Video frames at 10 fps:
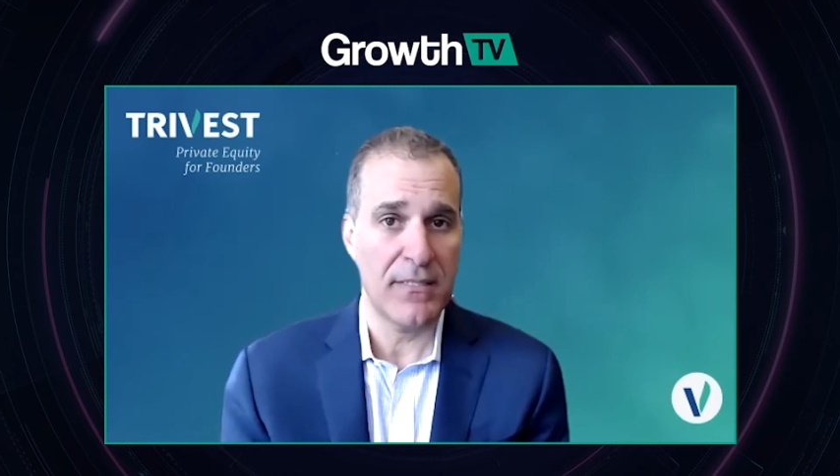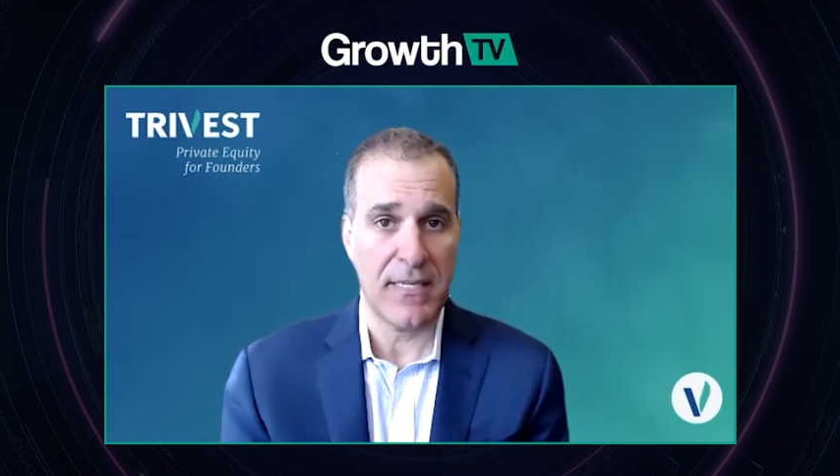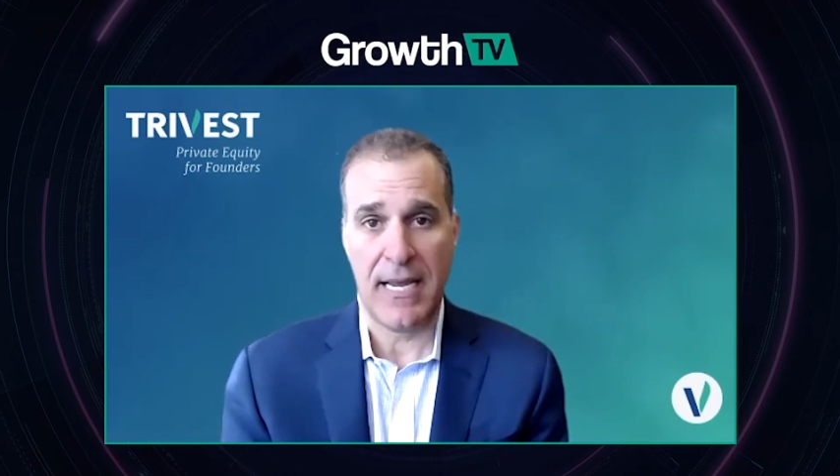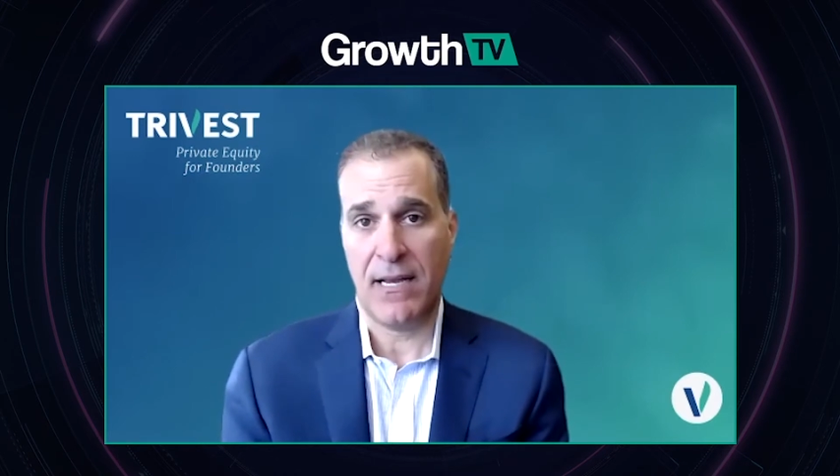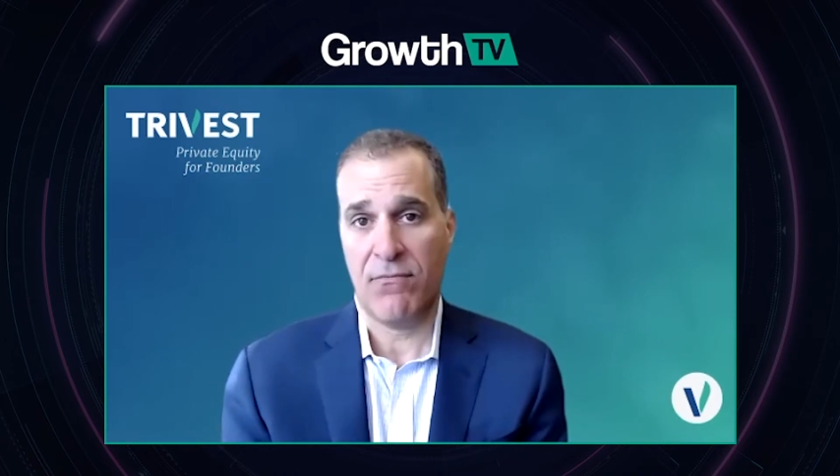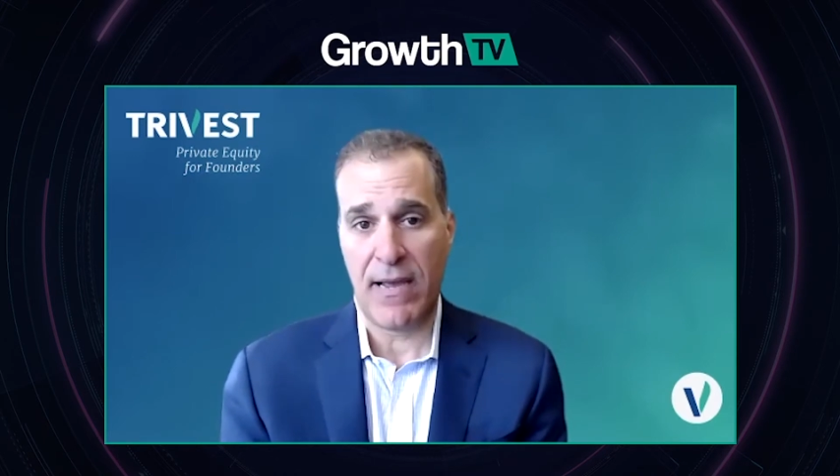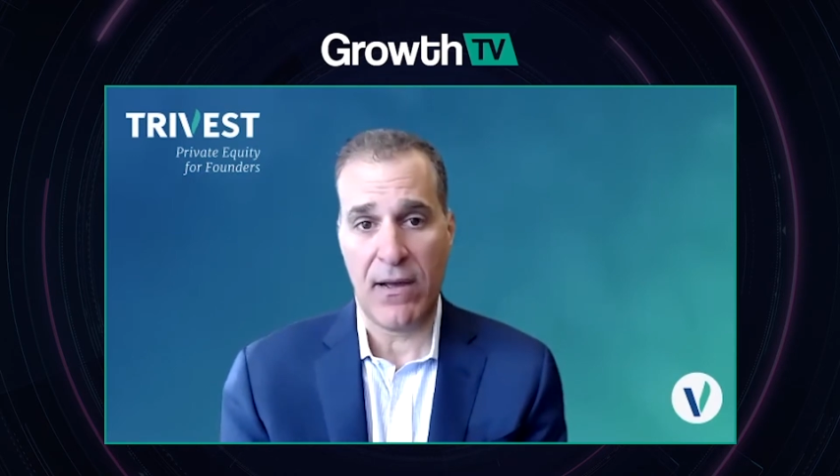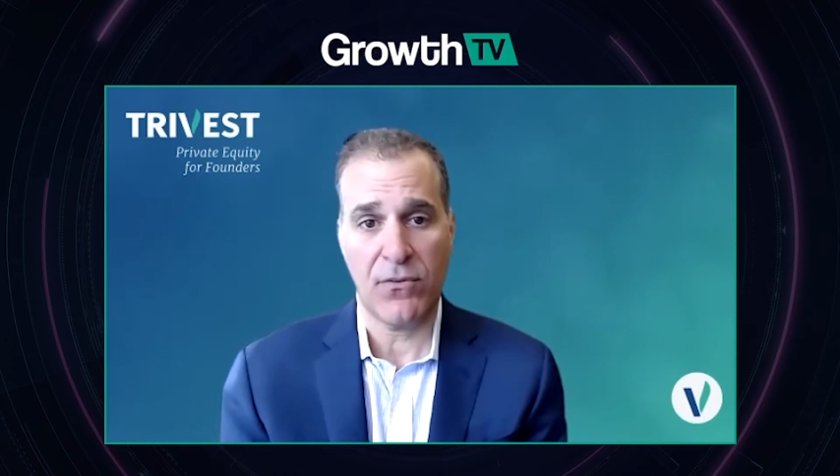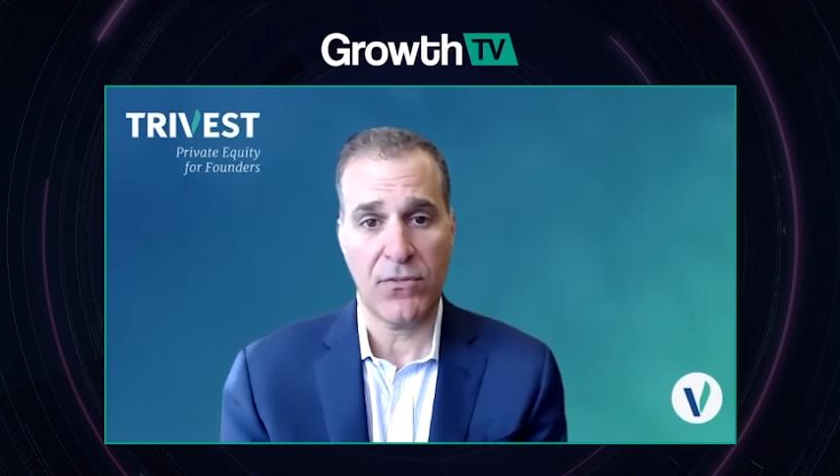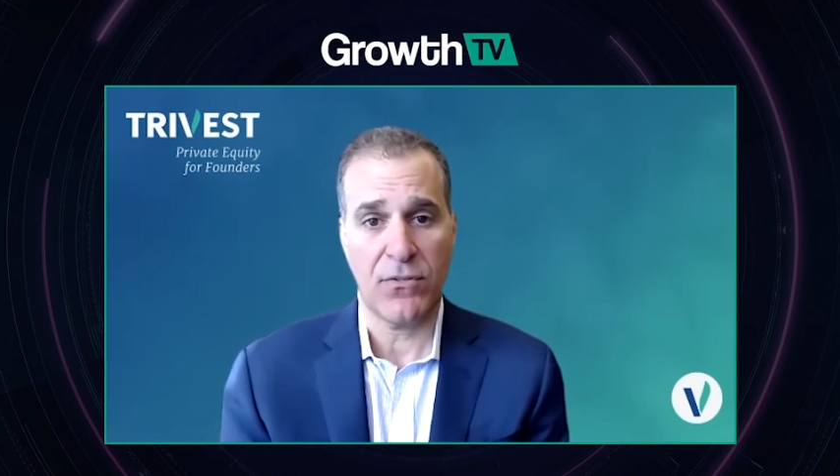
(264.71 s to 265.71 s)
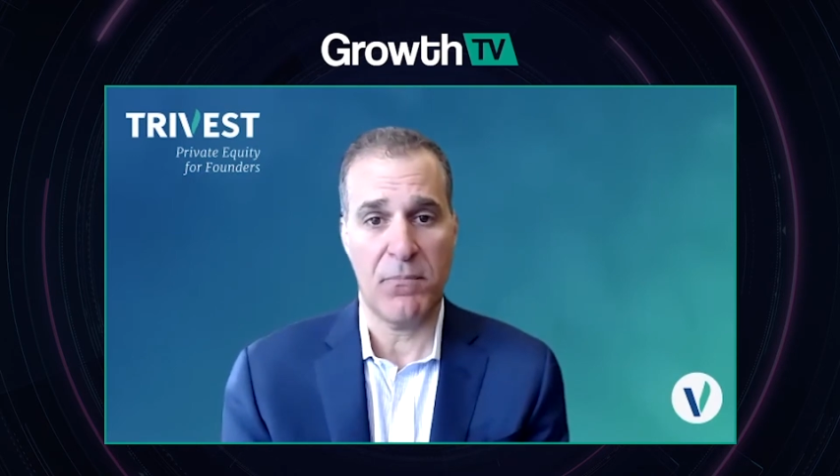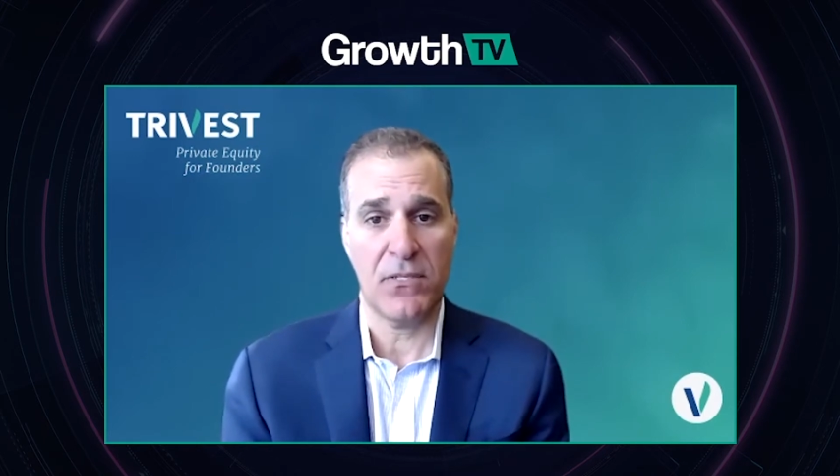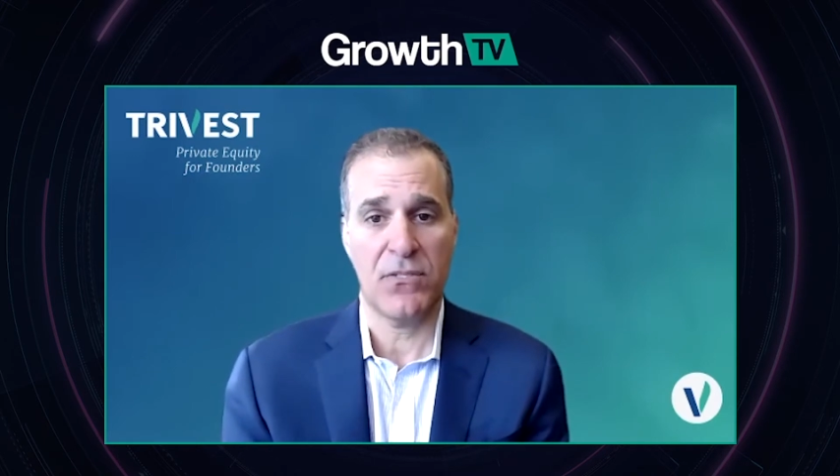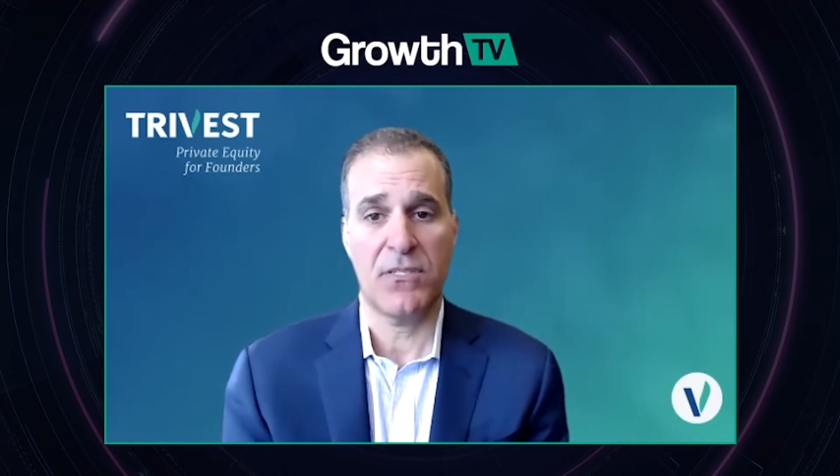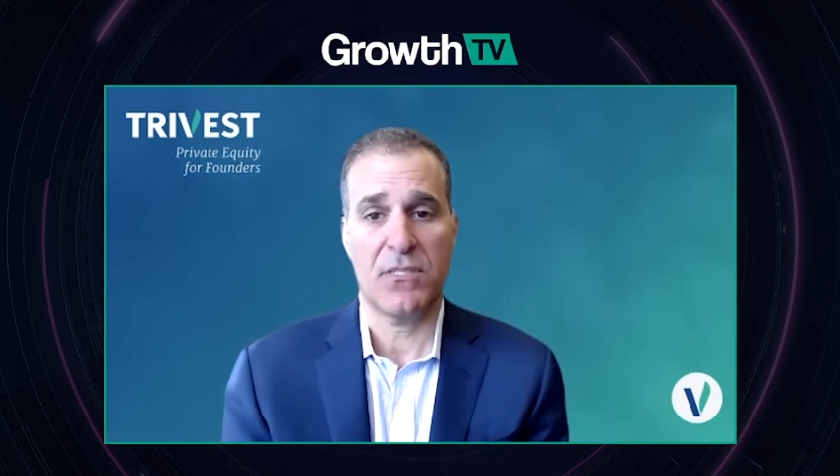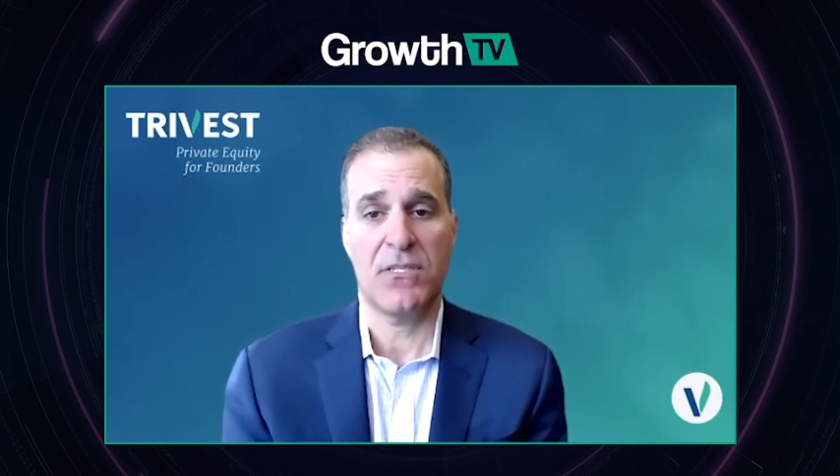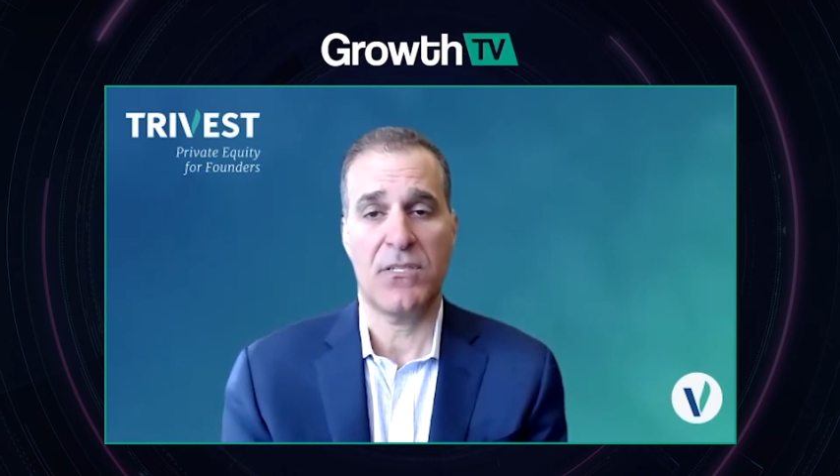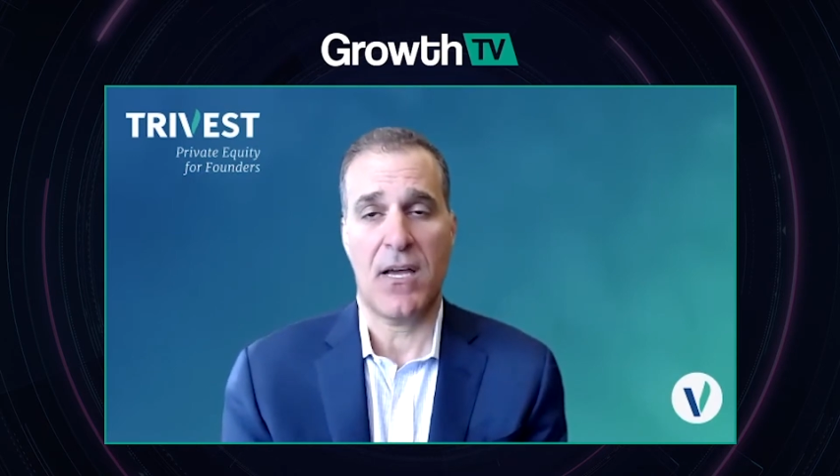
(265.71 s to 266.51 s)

and founders of businesses,